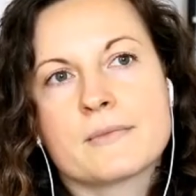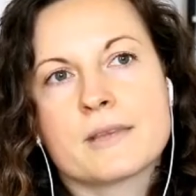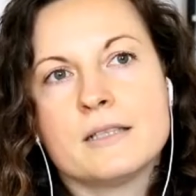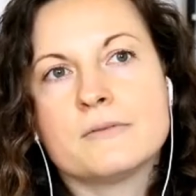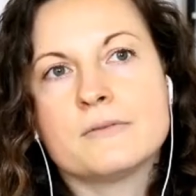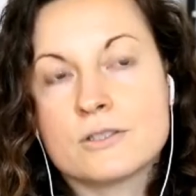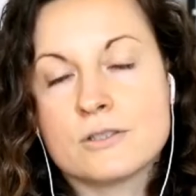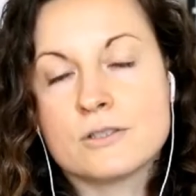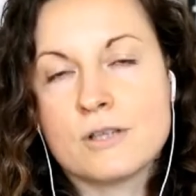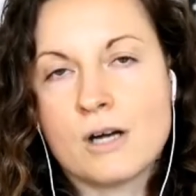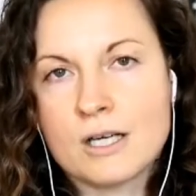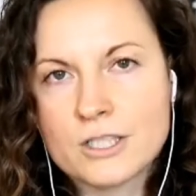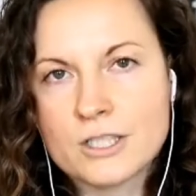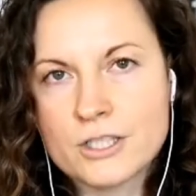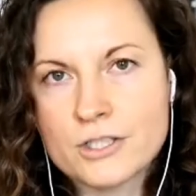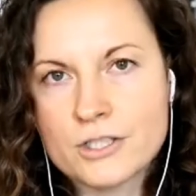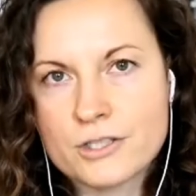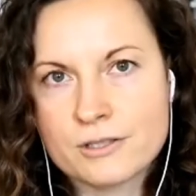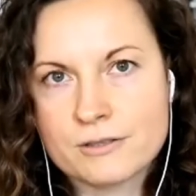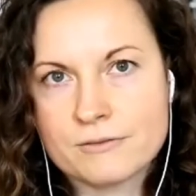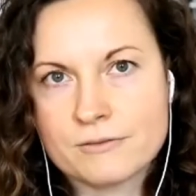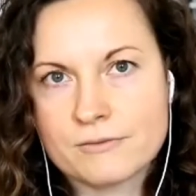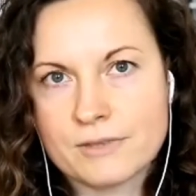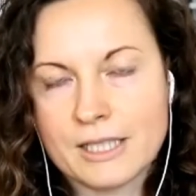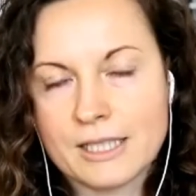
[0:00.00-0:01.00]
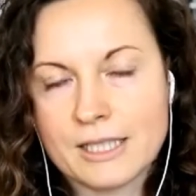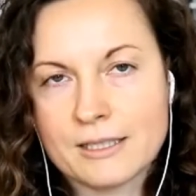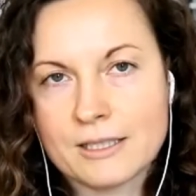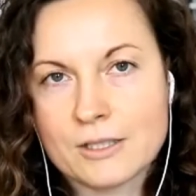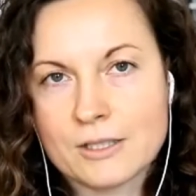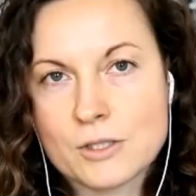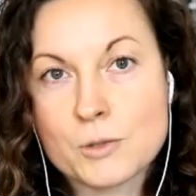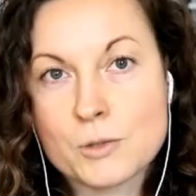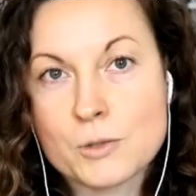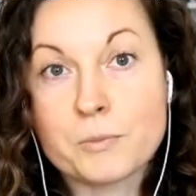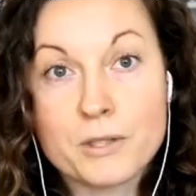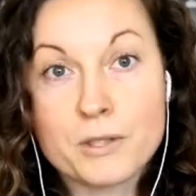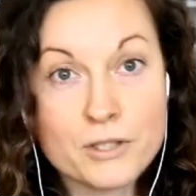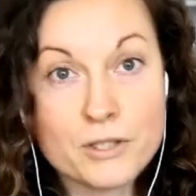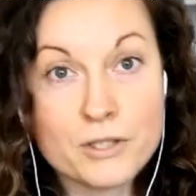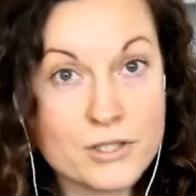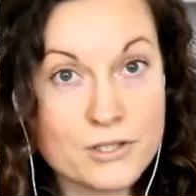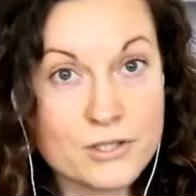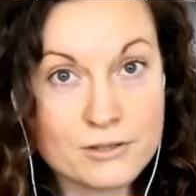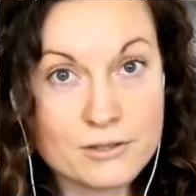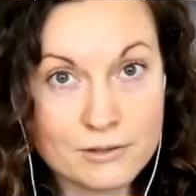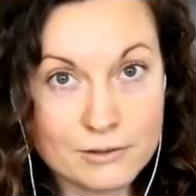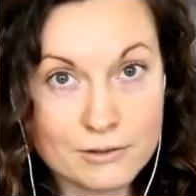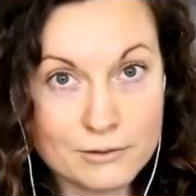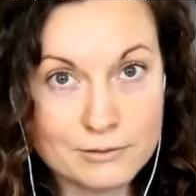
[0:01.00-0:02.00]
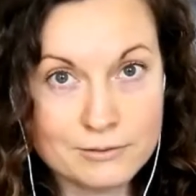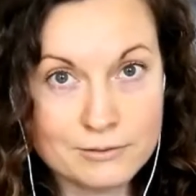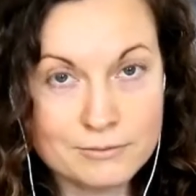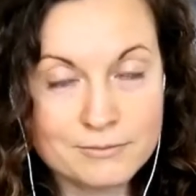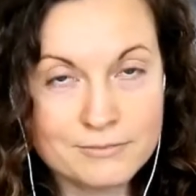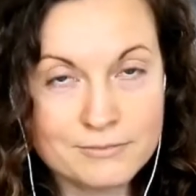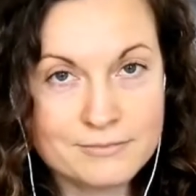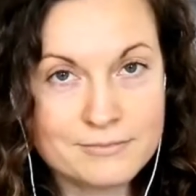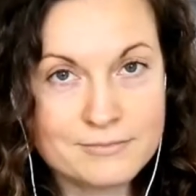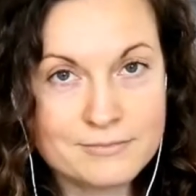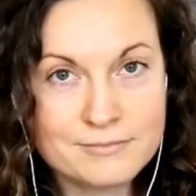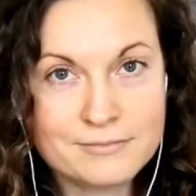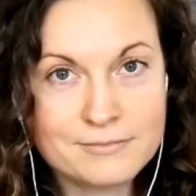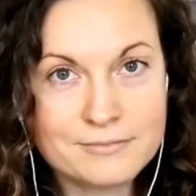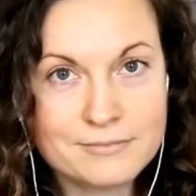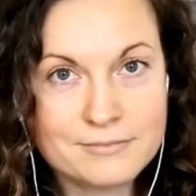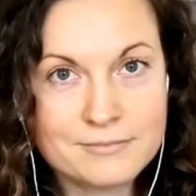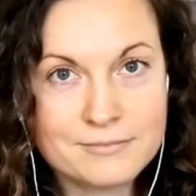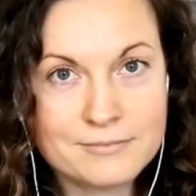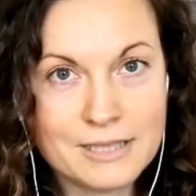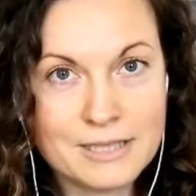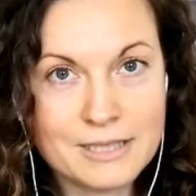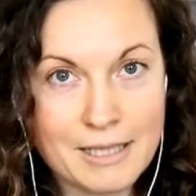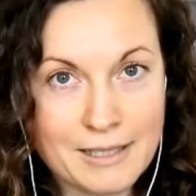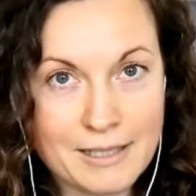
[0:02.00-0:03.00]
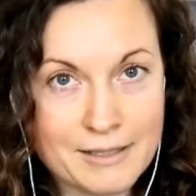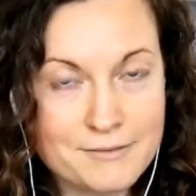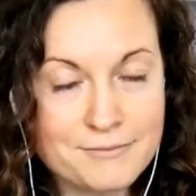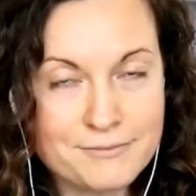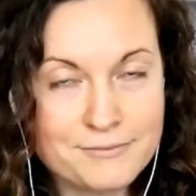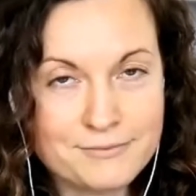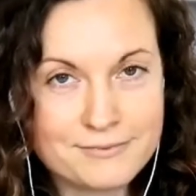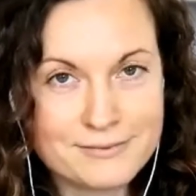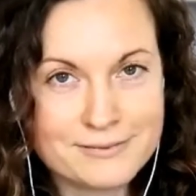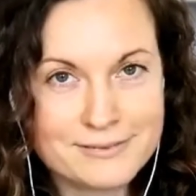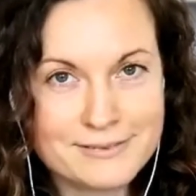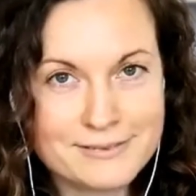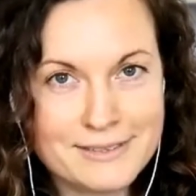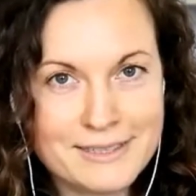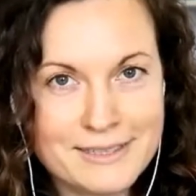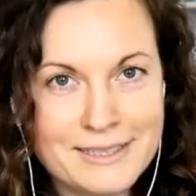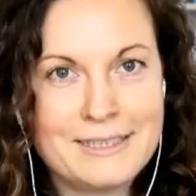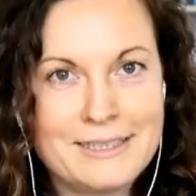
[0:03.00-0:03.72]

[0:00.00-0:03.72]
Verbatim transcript: kind of exhaustion related to personal life,